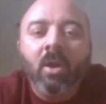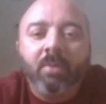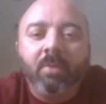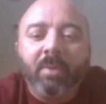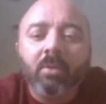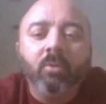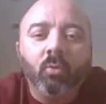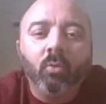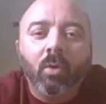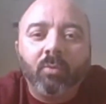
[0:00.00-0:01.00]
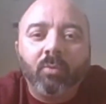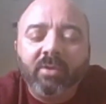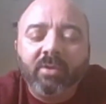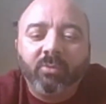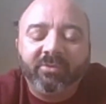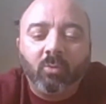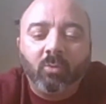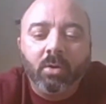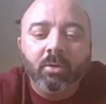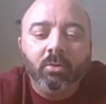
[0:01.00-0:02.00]
But apparently, Rodriguez was the
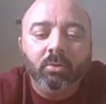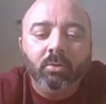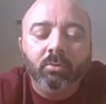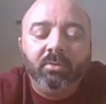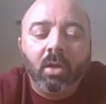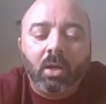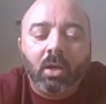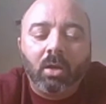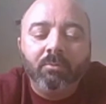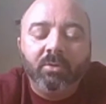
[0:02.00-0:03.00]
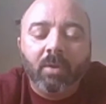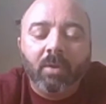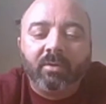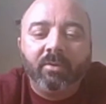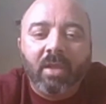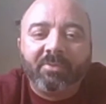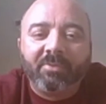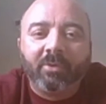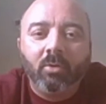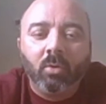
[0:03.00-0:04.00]
one who directed the
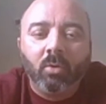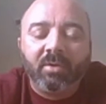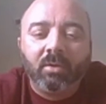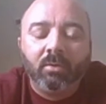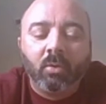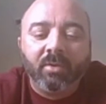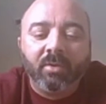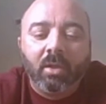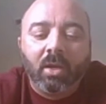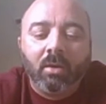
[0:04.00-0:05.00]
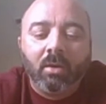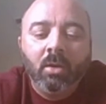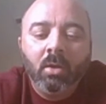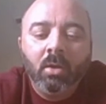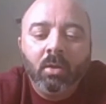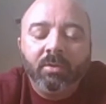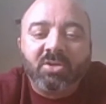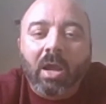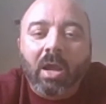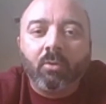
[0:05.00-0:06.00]
episode where the
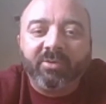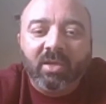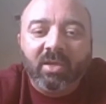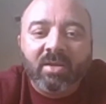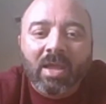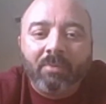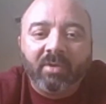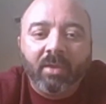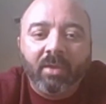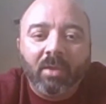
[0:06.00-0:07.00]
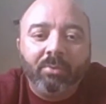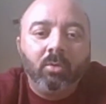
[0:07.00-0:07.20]
child was kidnapped and they blew